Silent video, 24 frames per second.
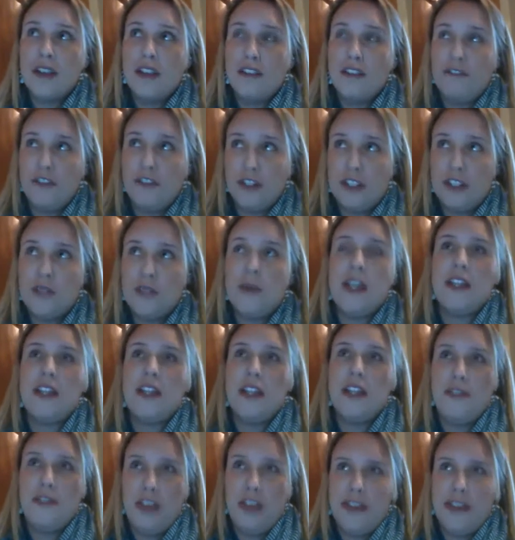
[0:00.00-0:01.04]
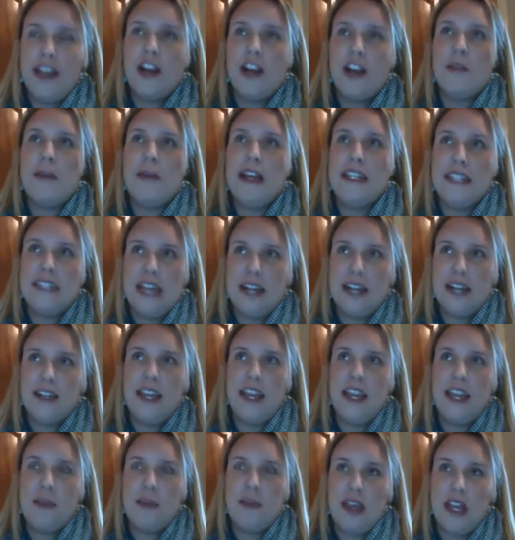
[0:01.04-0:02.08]
The first week living there, my dad
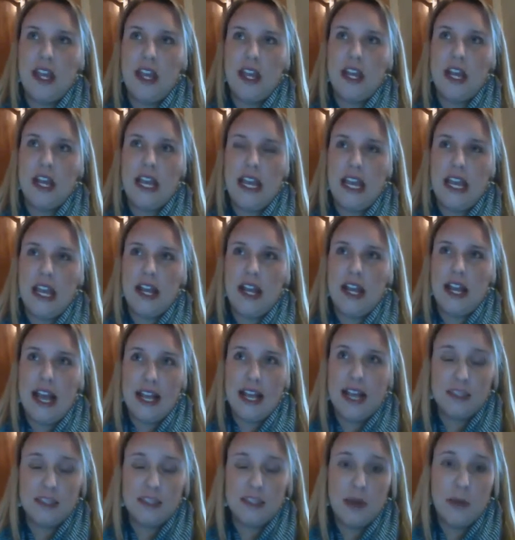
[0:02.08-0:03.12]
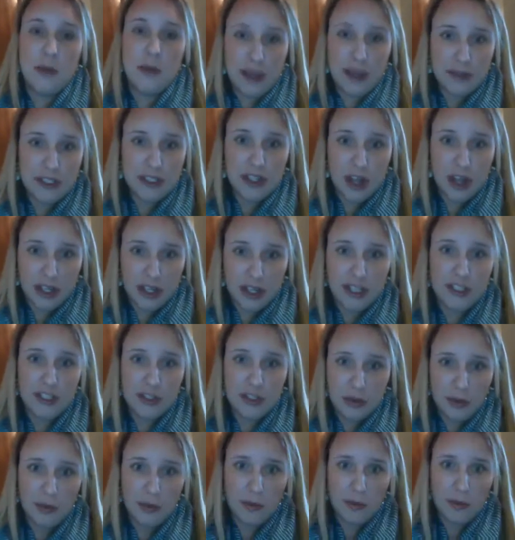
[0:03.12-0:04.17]
came in and asked me why I was talking
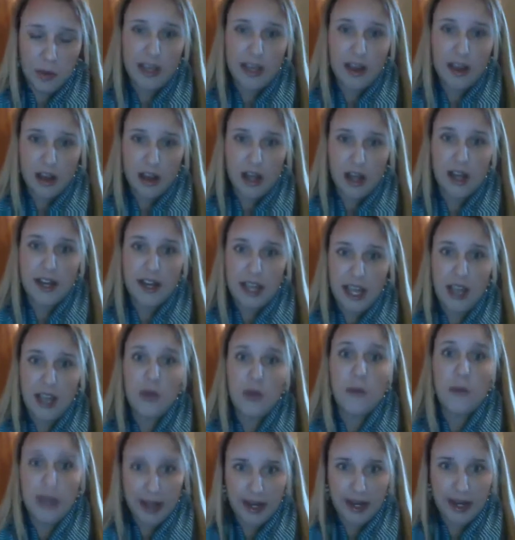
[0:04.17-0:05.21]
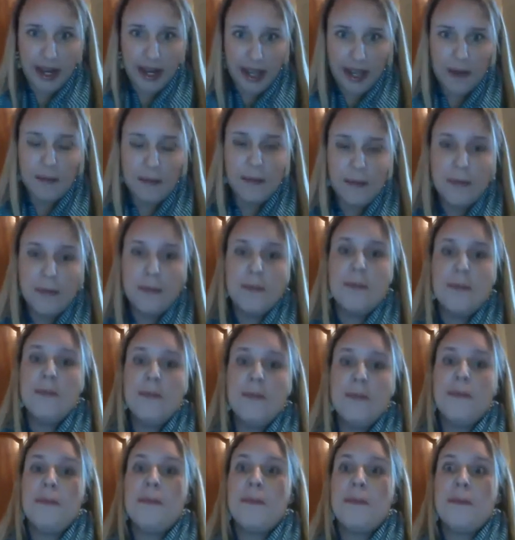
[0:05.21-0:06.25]
to a boy on a weeknight.
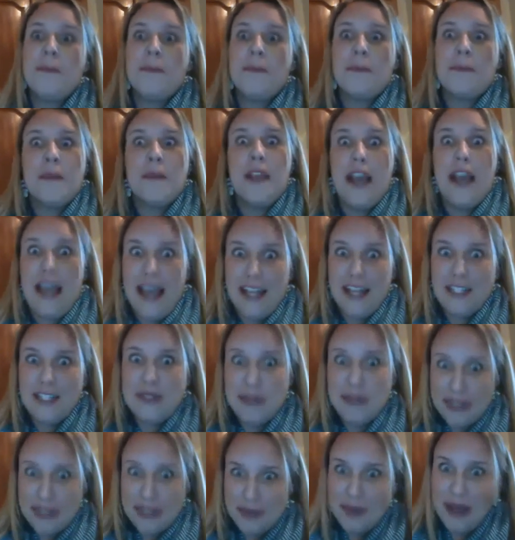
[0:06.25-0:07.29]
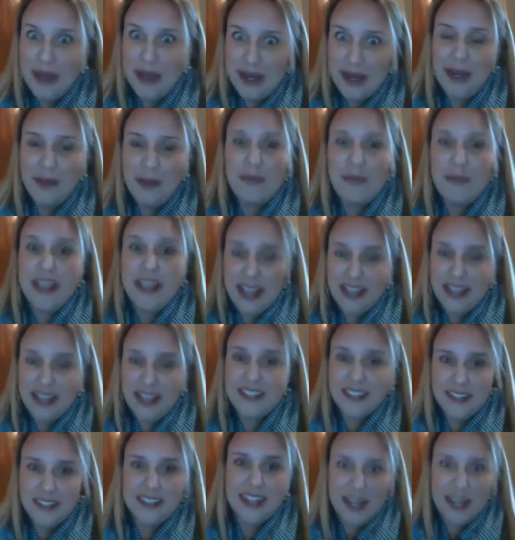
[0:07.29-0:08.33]
I had to explain to him that
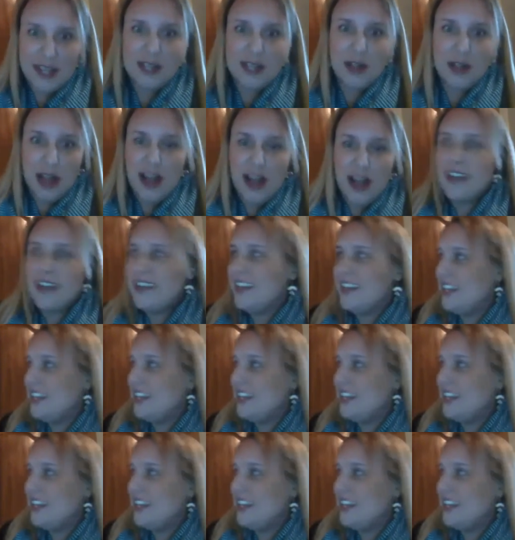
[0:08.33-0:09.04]
yes, it's 10 o'clock,